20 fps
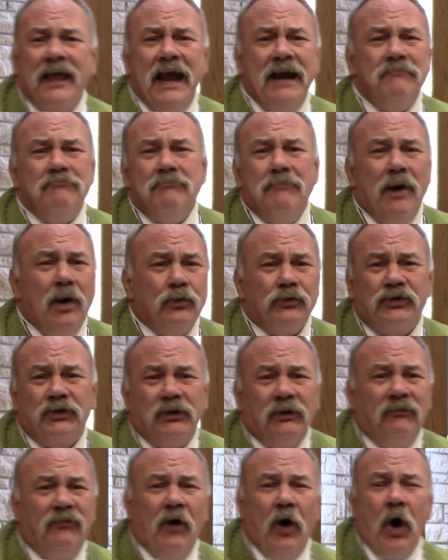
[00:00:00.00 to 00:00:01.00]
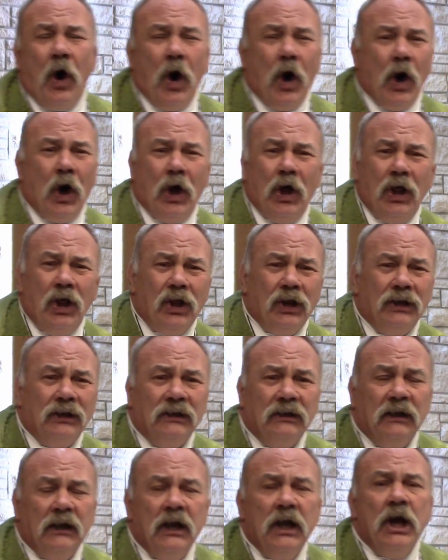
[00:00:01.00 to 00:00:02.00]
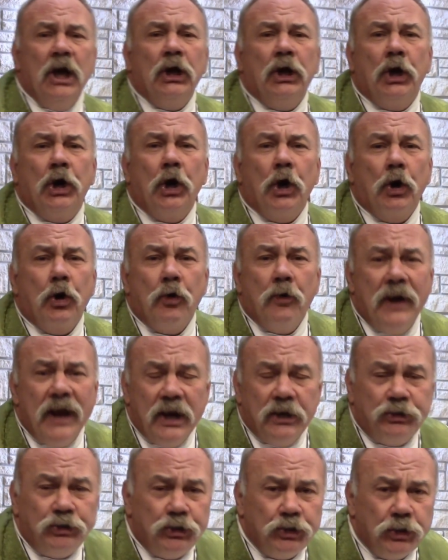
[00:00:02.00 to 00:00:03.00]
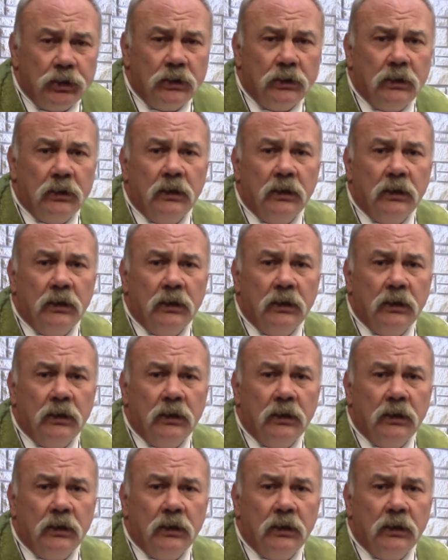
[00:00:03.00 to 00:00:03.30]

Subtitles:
and most of all, courage.